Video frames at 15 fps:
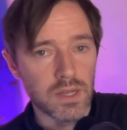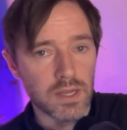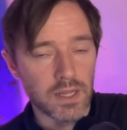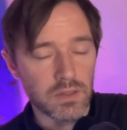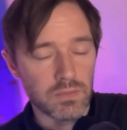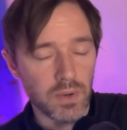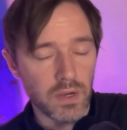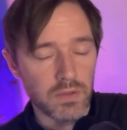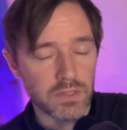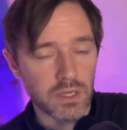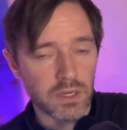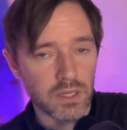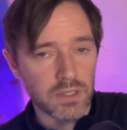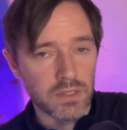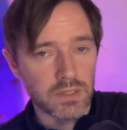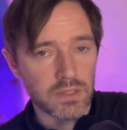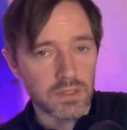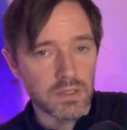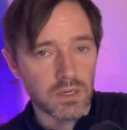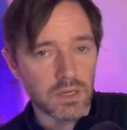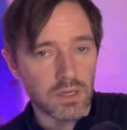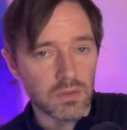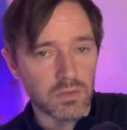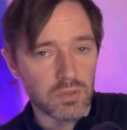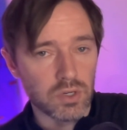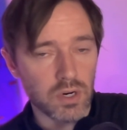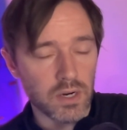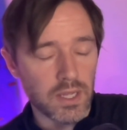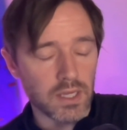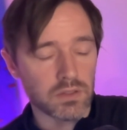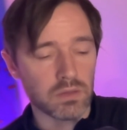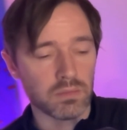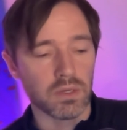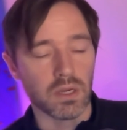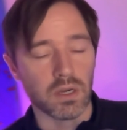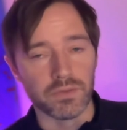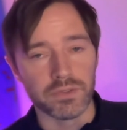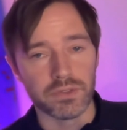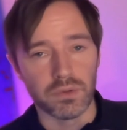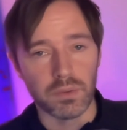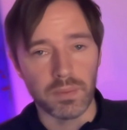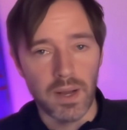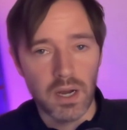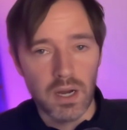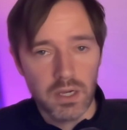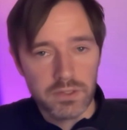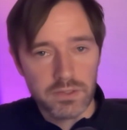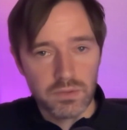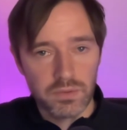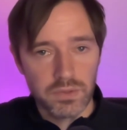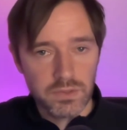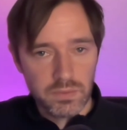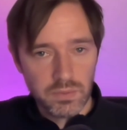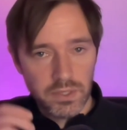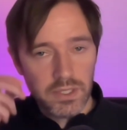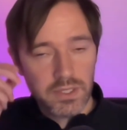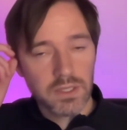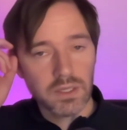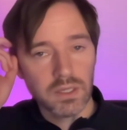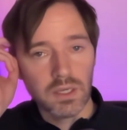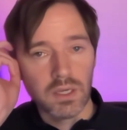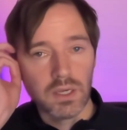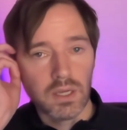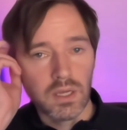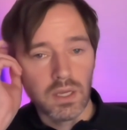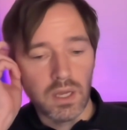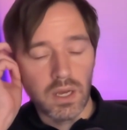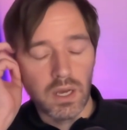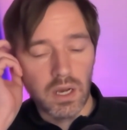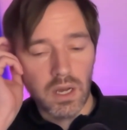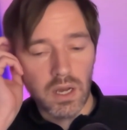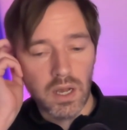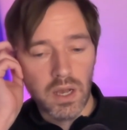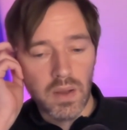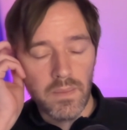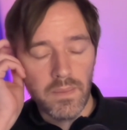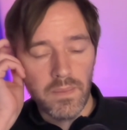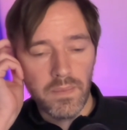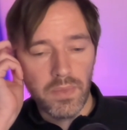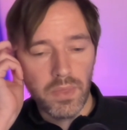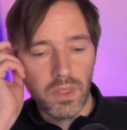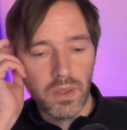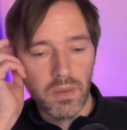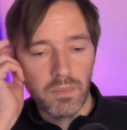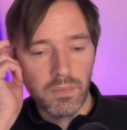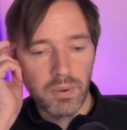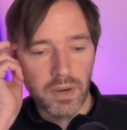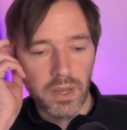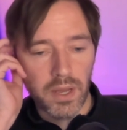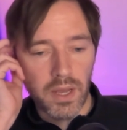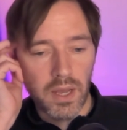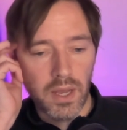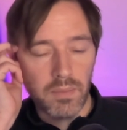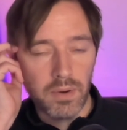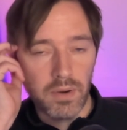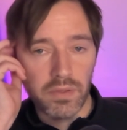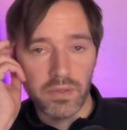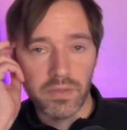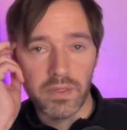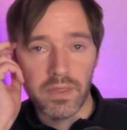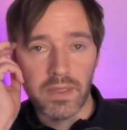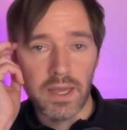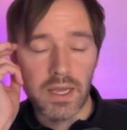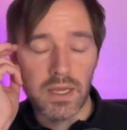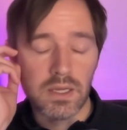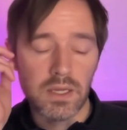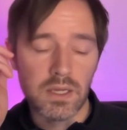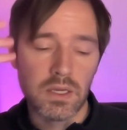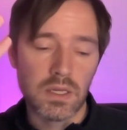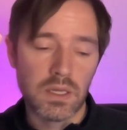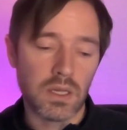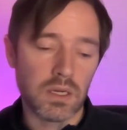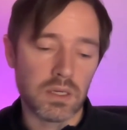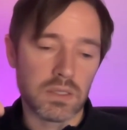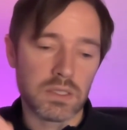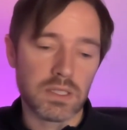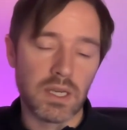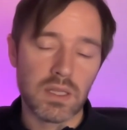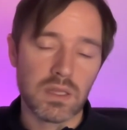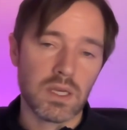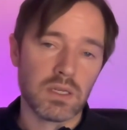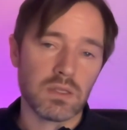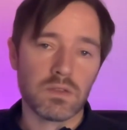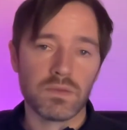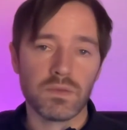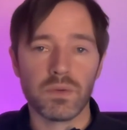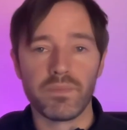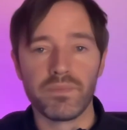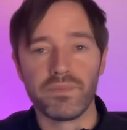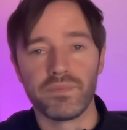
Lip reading: against both sides. I'll try and get somebody on to talk about Arsenal this week. But other than that, like I say, thanks for